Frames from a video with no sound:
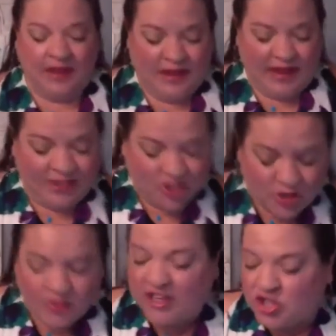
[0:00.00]
And
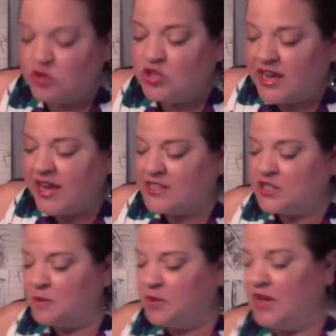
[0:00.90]
so they do tend
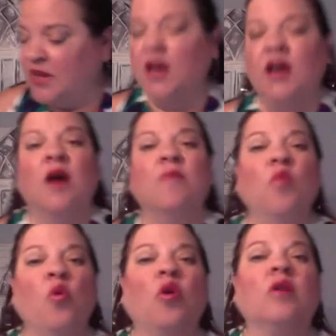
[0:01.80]
to be
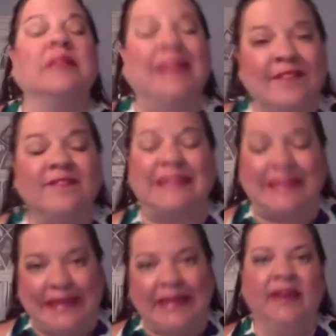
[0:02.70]
more
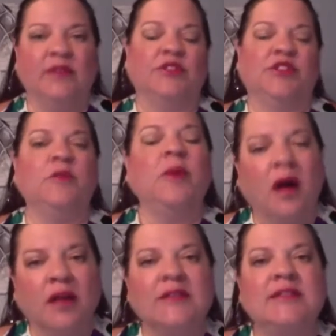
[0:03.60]
left-leaning with their
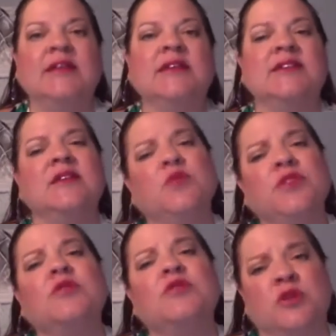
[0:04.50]
politics and
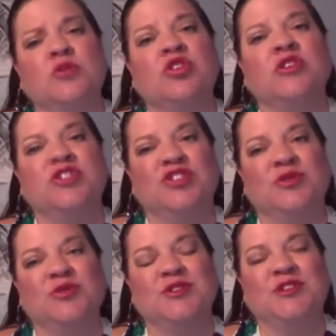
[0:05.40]
with their social
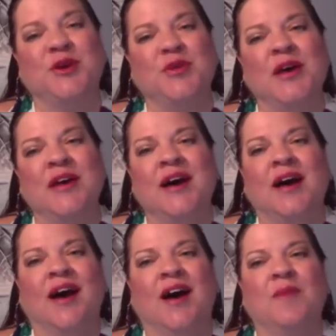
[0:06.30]
issues. So
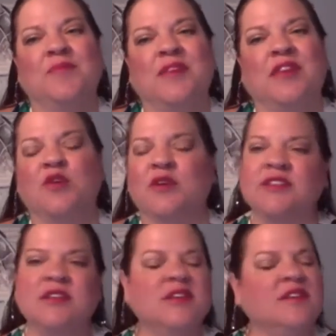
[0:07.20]
there
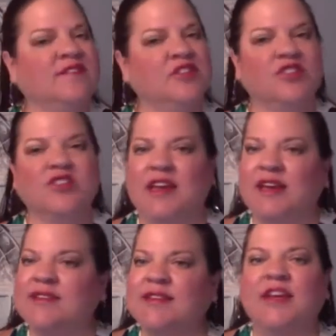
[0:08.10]
isn't an official
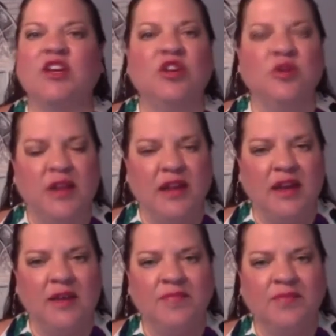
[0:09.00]
stance in Unity.